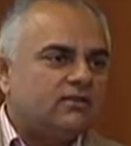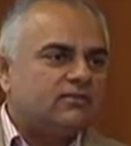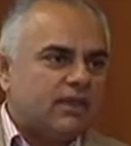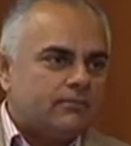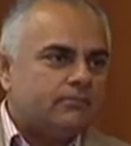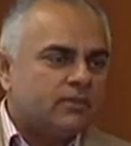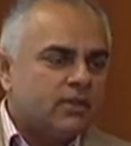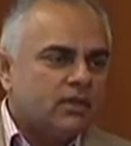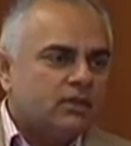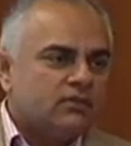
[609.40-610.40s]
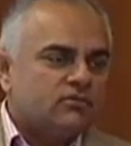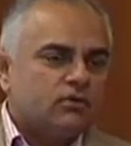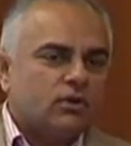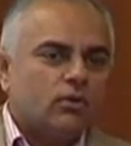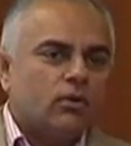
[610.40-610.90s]
the same. There's
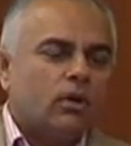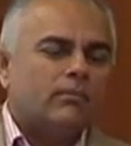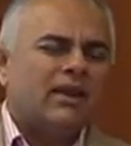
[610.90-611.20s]
not a whole lot.